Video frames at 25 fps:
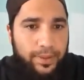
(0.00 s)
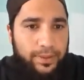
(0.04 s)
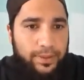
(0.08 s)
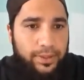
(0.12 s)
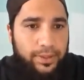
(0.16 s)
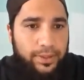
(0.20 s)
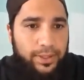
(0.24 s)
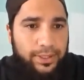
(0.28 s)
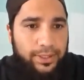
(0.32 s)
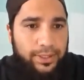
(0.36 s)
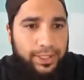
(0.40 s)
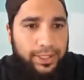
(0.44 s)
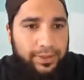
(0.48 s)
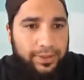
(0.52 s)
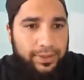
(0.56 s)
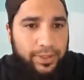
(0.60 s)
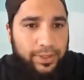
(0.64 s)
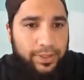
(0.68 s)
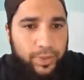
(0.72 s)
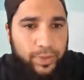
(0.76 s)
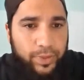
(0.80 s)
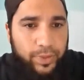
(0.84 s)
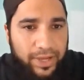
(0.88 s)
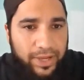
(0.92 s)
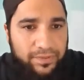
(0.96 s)
Right? And
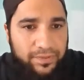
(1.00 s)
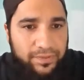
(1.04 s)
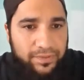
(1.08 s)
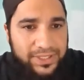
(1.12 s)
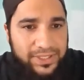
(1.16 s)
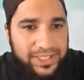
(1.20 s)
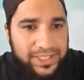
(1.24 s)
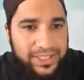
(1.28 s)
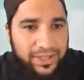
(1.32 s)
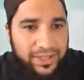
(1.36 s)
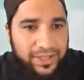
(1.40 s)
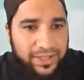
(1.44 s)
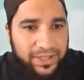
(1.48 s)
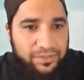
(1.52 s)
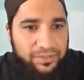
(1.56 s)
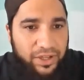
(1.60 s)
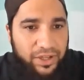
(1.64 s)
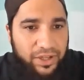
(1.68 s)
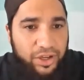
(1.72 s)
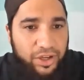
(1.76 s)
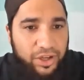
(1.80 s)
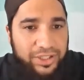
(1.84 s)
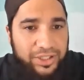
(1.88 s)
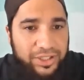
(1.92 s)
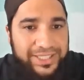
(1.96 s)
then we have this
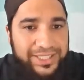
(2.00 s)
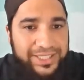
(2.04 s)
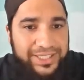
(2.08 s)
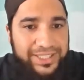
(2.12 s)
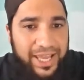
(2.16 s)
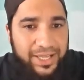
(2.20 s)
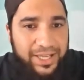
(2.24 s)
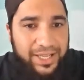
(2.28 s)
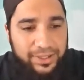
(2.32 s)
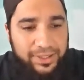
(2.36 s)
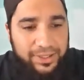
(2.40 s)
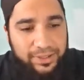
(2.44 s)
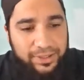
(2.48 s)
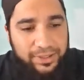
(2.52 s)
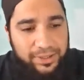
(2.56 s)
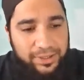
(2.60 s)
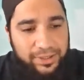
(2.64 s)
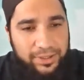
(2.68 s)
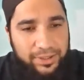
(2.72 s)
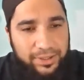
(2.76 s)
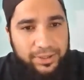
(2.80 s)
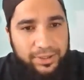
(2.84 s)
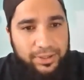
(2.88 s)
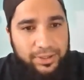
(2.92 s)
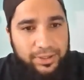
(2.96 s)
faragta.
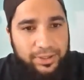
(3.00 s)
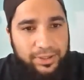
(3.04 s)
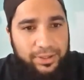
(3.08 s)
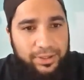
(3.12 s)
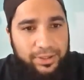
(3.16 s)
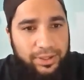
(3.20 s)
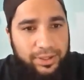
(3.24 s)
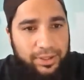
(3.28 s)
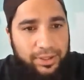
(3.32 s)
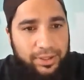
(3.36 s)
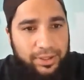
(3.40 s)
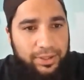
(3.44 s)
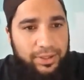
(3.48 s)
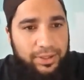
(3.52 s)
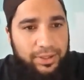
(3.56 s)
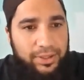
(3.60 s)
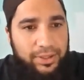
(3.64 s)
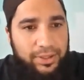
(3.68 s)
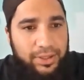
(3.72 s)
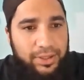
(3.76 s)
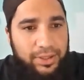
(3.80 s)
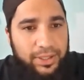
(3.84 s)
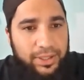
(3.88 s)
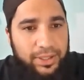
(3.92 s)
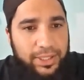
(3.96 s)

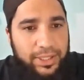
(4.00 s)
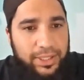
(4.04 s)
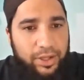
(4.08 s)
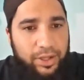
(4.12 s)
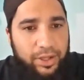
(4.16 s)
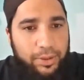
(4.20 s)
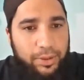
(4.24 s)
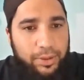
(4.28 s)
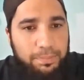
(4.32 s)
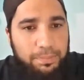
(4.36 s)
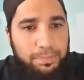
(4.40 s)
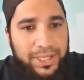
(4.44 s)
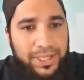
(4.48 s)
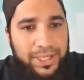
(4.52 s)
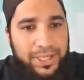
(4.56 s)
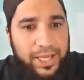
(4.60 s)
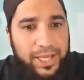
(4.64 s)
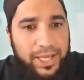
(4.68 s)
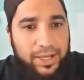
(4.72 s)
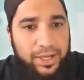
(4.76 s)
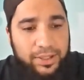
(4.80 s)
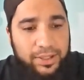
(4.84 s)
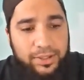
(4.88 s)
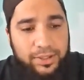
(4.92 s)
Ya Rabbika.